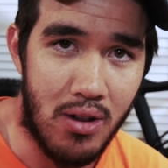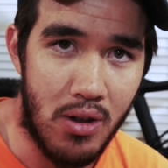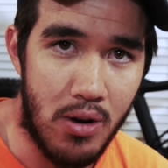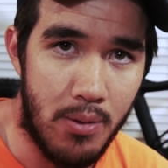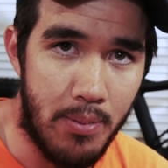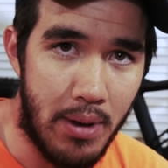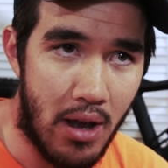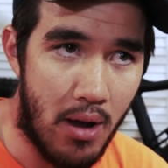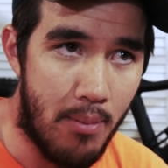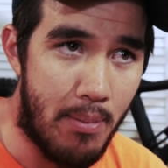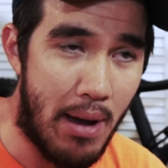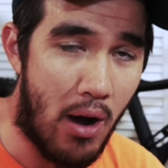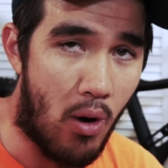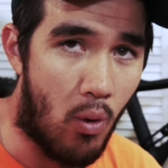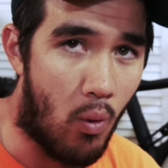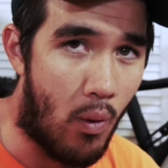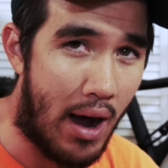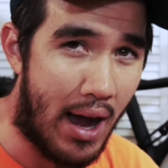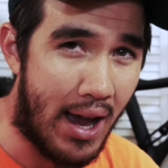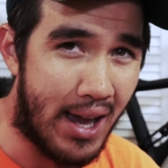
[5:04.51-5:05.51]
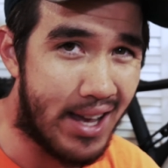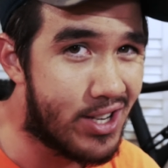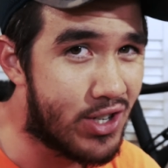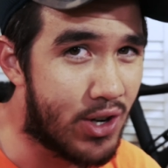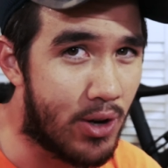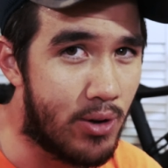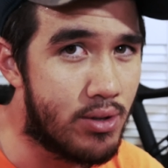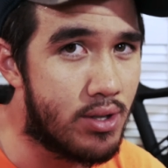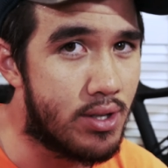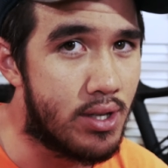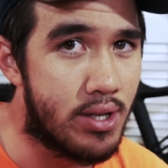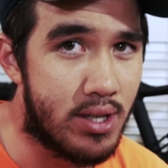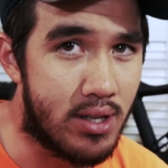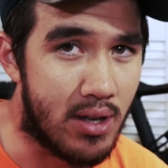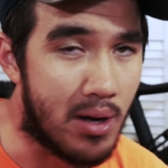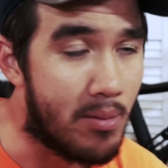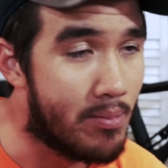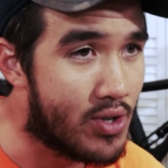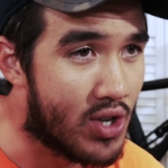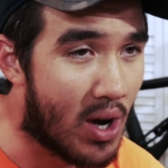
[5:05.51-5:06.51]
a little bit about why I chose the
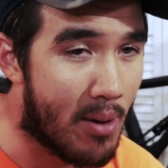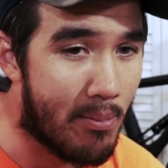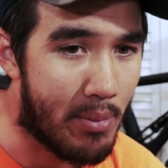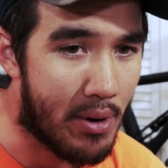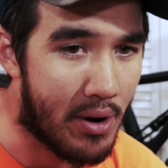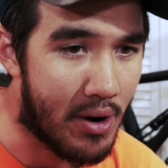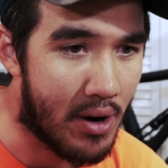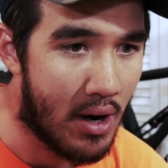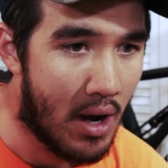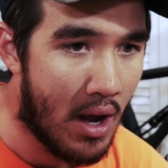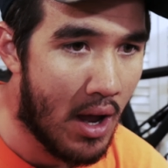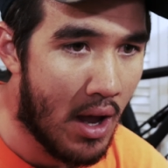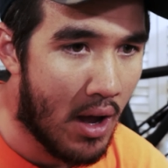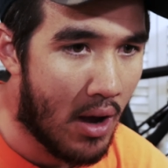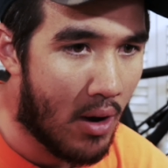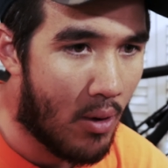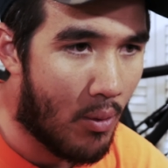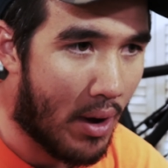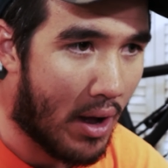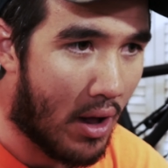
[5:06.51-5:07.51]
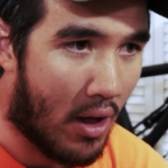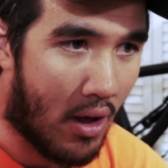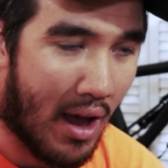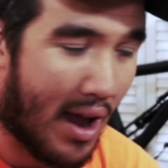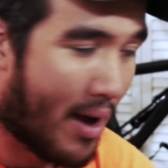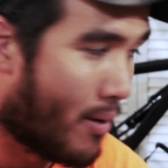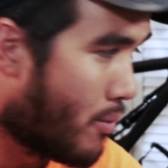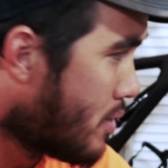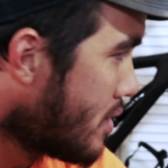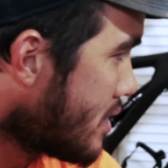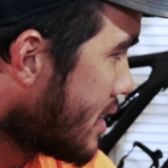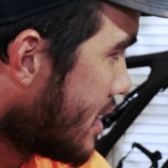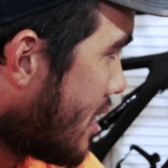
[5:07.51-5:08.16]
Stumpjumper. Well, I really